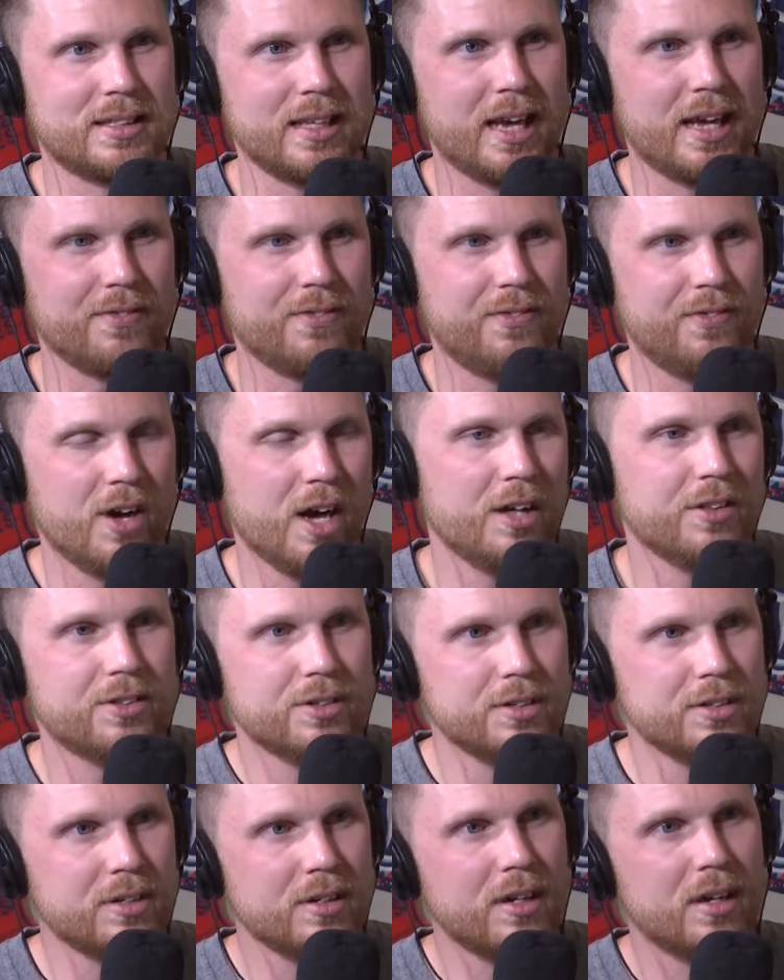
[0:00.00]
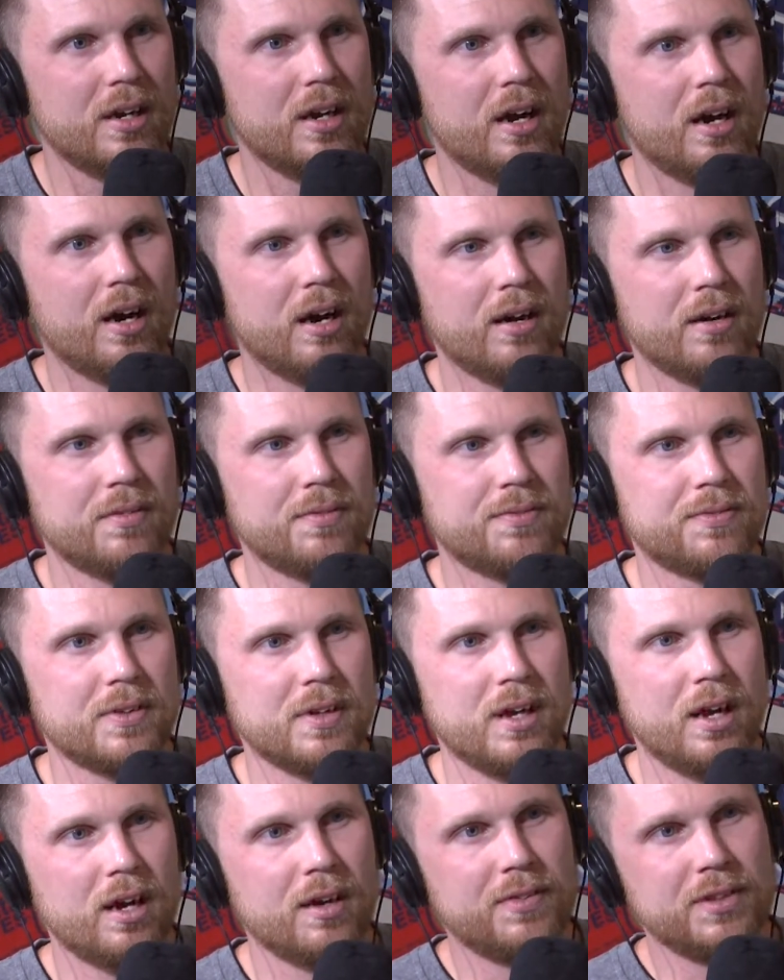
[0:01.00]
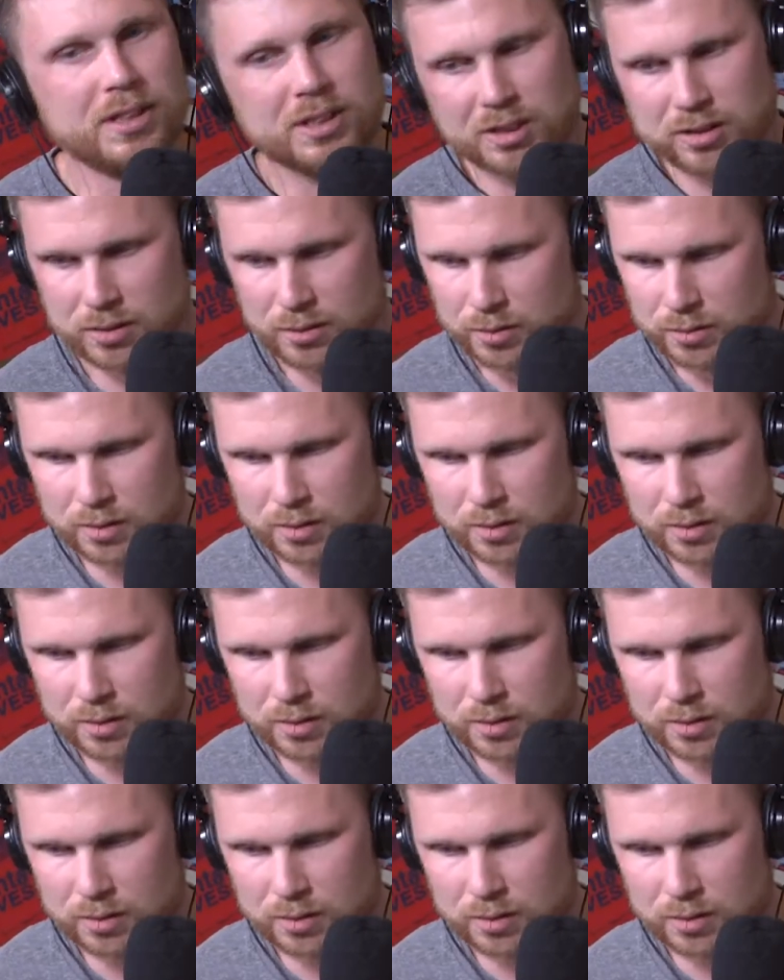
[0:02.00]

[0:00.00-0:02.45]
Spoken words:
that father of his